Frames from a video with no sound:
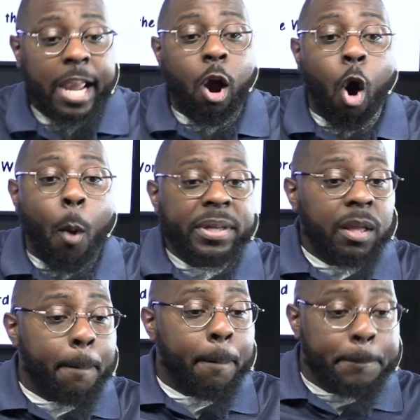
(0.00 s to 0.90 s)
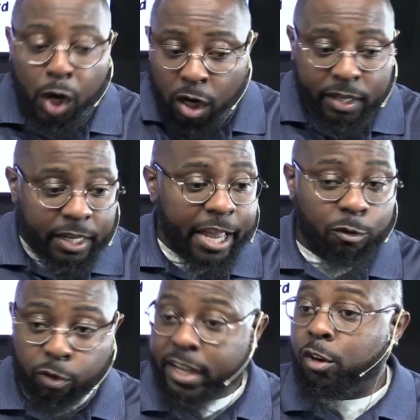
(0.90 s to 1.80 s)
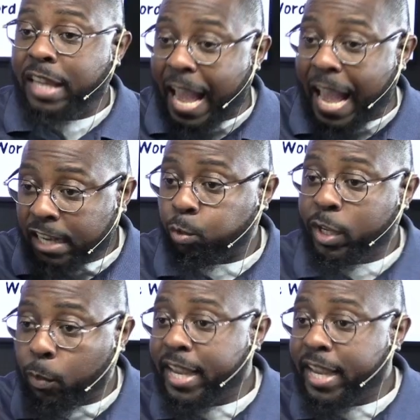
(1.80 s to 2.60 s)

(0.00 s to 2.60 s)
they opened the book and read. Last week